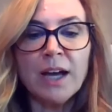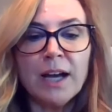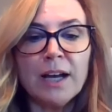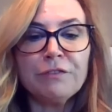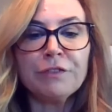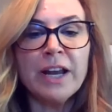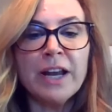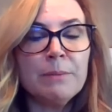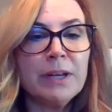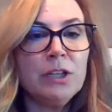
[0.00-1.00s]
for
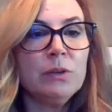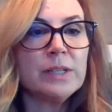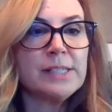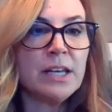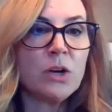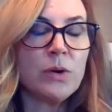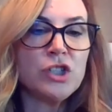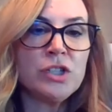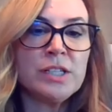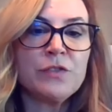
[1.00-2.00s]
anybody who has any
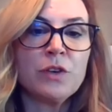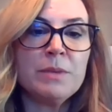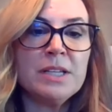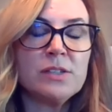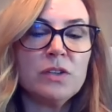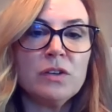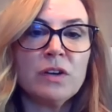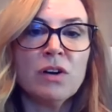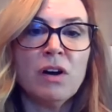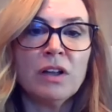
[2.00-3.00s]
questions for me, so you
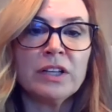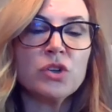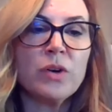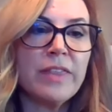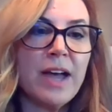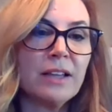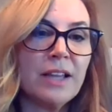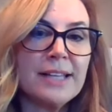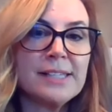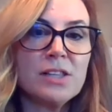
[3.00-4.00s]
can all enjoy that
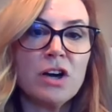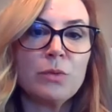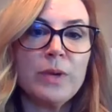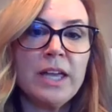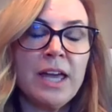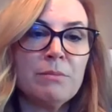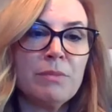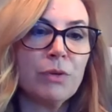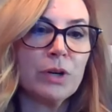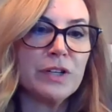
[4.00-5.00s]
last long weekend
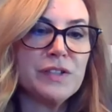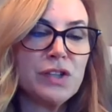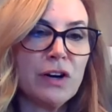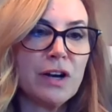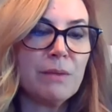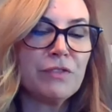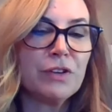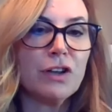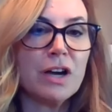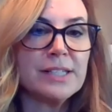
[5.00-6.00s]
before you start up
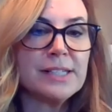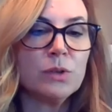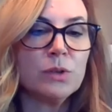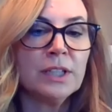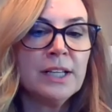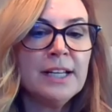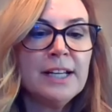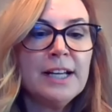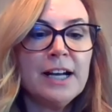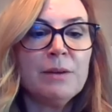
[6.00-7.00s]
for law school.
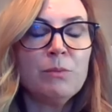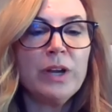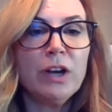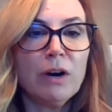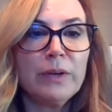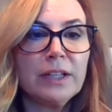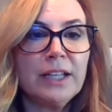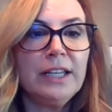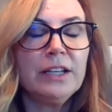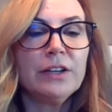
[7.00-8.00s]
We are
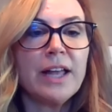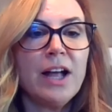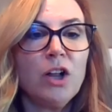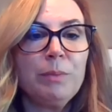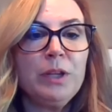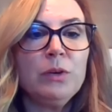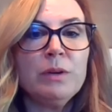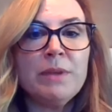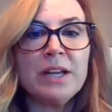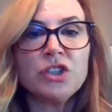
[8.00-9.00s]
really here to help you
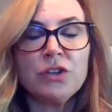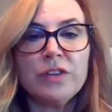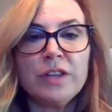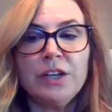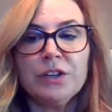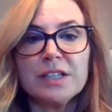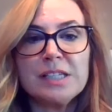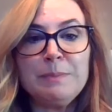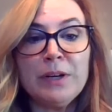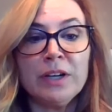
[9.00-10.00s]
and make sure that your
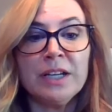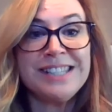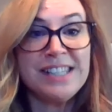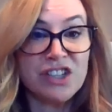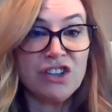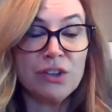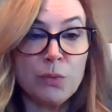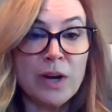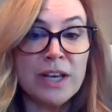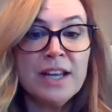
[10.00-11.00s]
experience is a
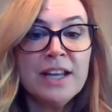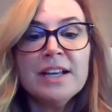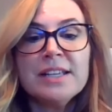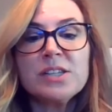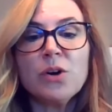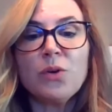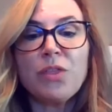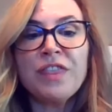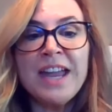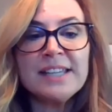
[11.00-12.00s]
good one. So
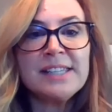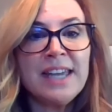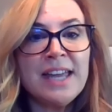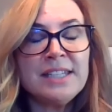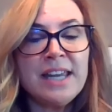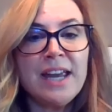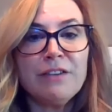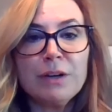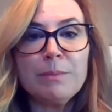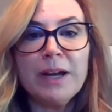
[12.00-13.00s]
thanks again to
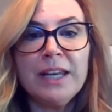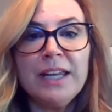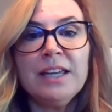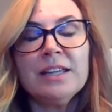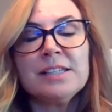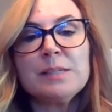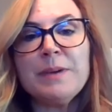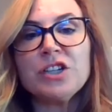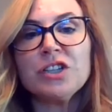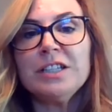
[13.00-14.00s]
everybody, and
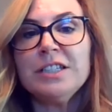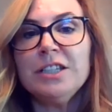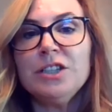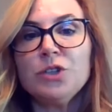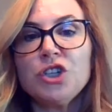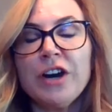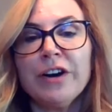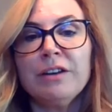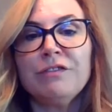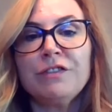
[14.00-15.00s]
especially to you,
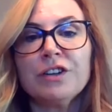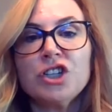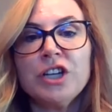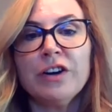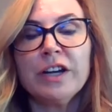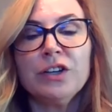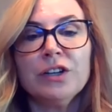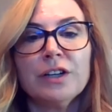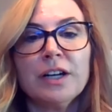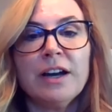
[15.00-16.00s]
Sharon, for sharing
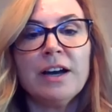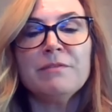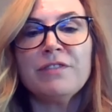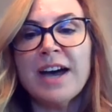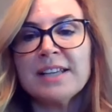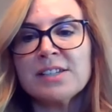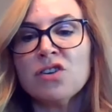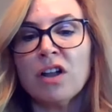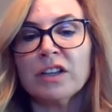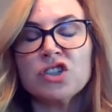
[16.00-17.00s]
your vast
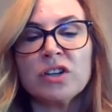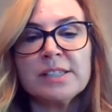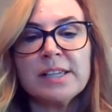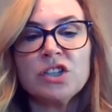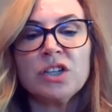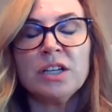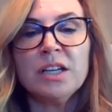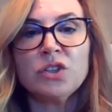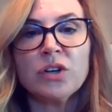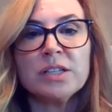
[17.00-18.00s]
knowledge on such an
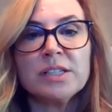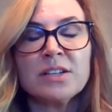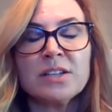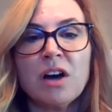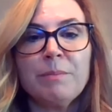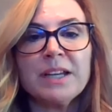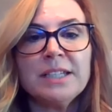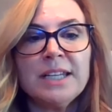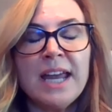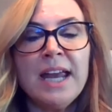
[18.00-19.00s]
interesting
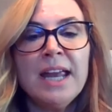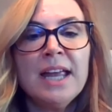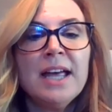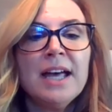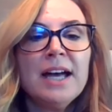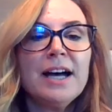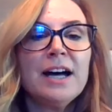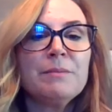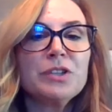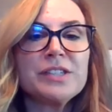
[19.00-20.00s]
topic today.
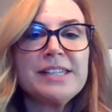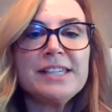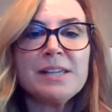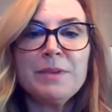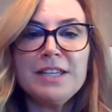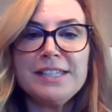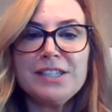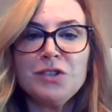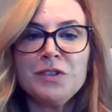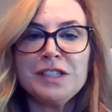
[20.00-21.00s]
You'll see some of these
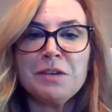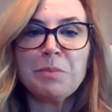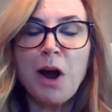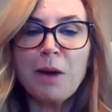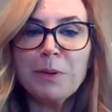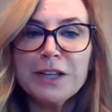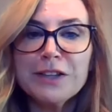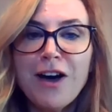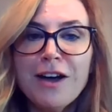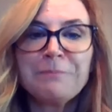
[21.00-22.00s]
students in property
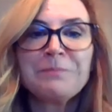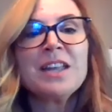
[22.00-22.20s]
law.